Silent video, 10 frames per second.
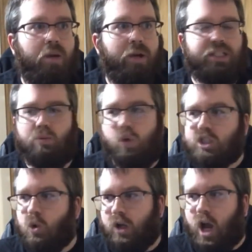But I said,
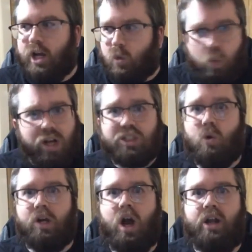"What's going on here? What is
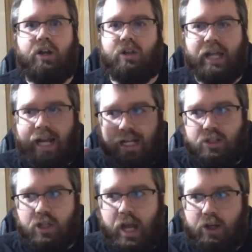going on here?" Like I
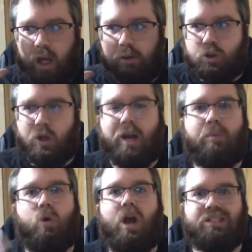didn't I, I was trying to
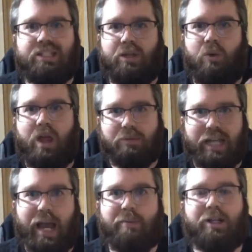process it while it was
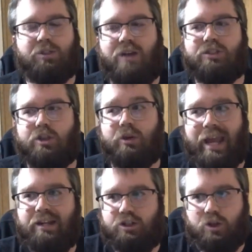happening, so obviously you
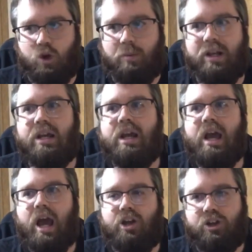can't determine
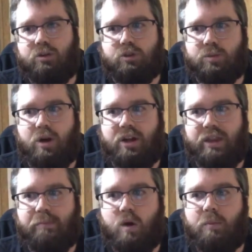how you're going to respond in
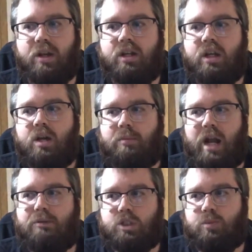that moment,
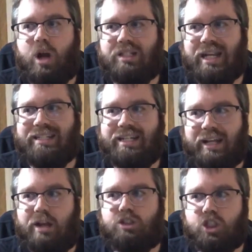but I was surprised I didn't
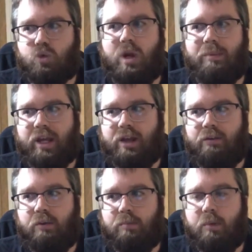get out screaming
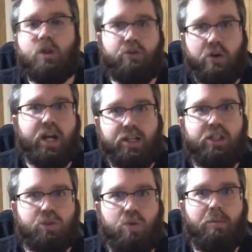and and motherfucking
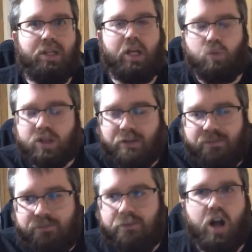this woman. Like what the
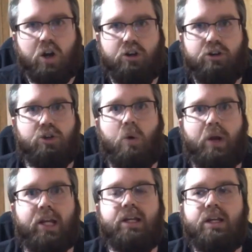fuck are you
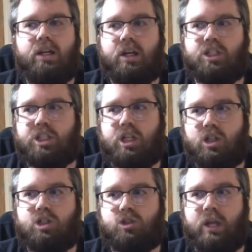doing? Cuz she
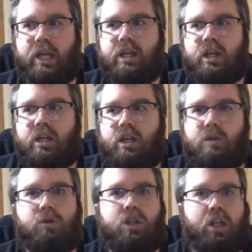literally
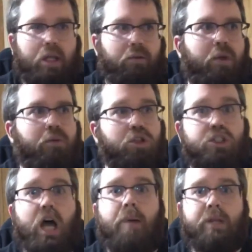there were, we were
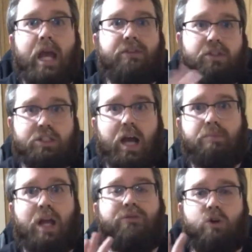stopped at the
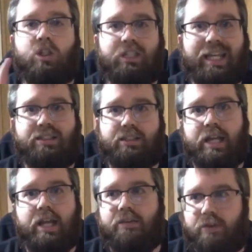stoplight for at least
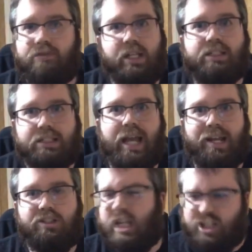10 to 15
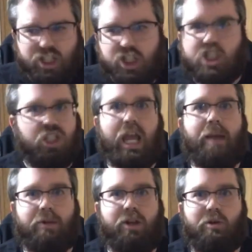seconds and she
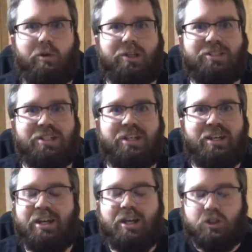slammed into us.
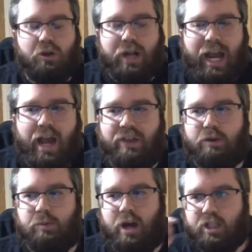So I don't know how that
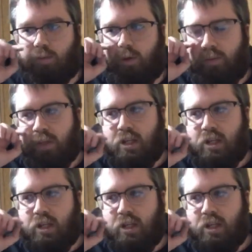was possible.